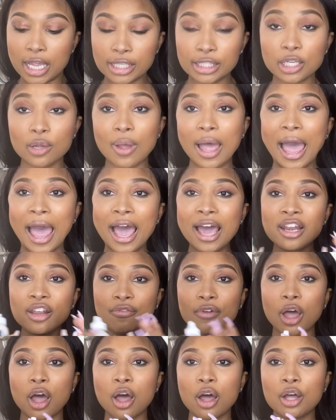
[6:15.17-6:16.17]
So out
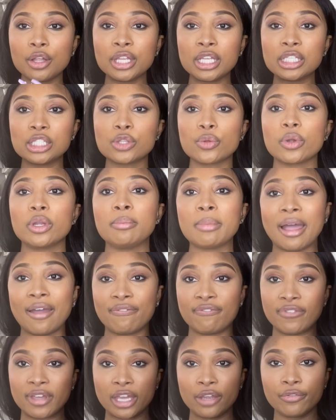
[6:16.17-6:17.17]
of all these three, my
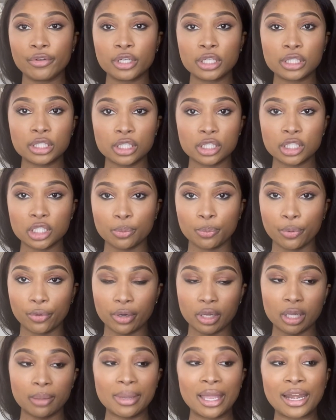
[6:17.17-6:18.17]
favorite is the
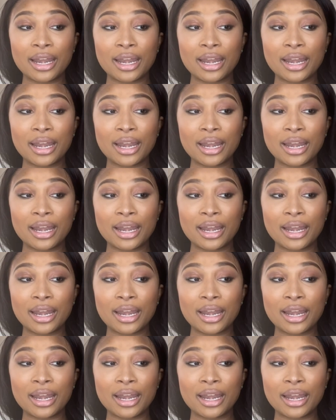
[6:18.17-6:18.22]
Supreme,